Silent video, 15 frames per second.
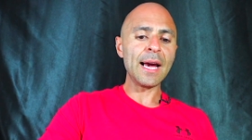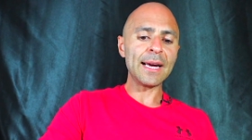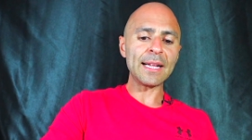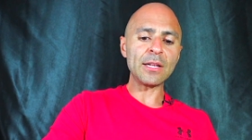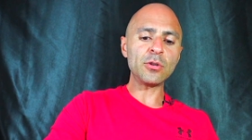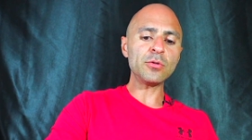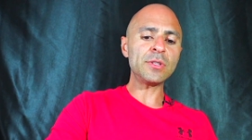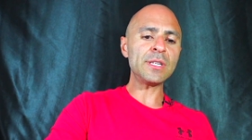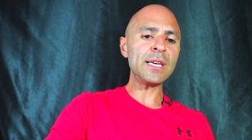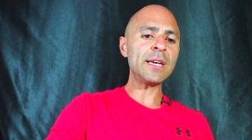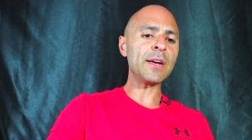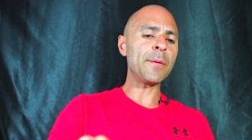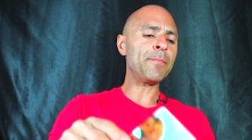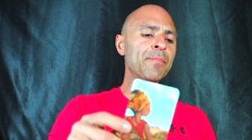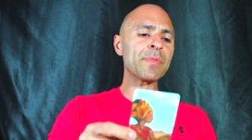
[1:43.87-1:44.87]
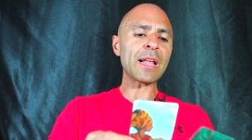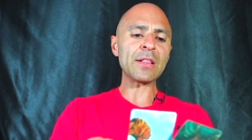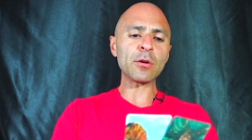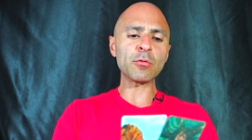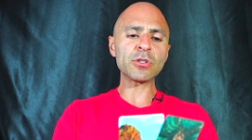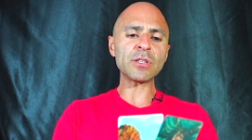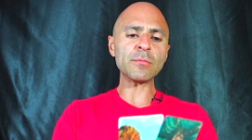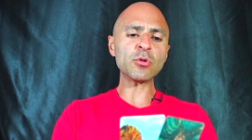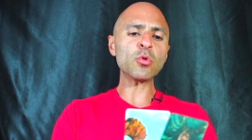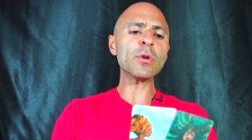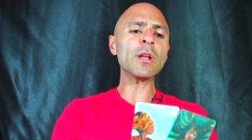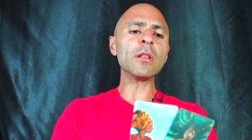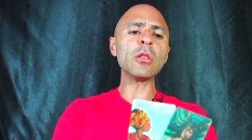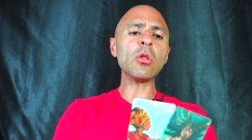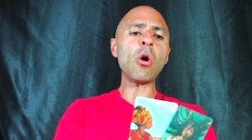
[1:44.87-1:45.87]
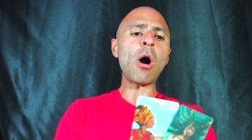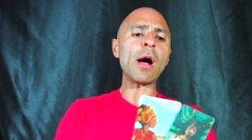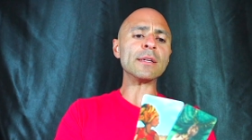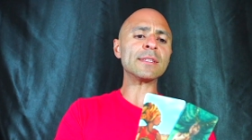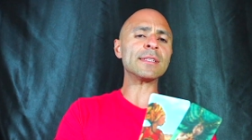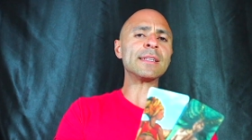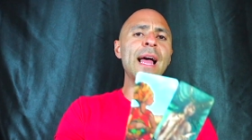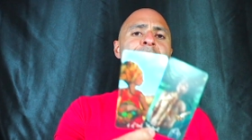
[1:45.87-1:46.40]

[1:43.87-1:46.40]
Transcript: And I do see here that there was some sort of loss that